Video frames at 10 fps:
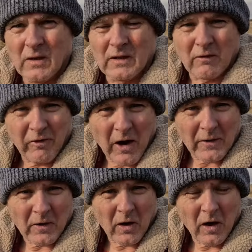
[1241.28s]
the
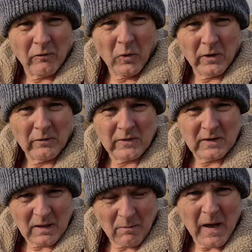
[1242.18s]
father of one of
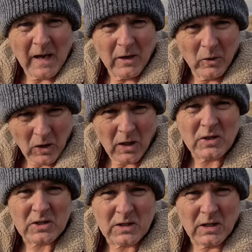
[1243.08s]
the men who
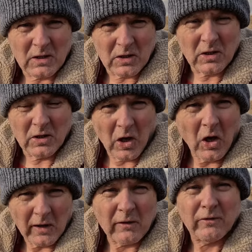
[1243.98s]
lost their
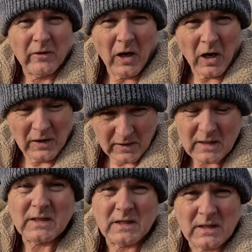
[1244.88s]
life on
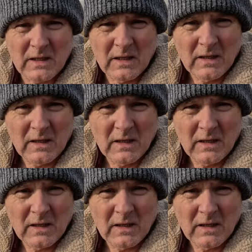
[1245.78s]
this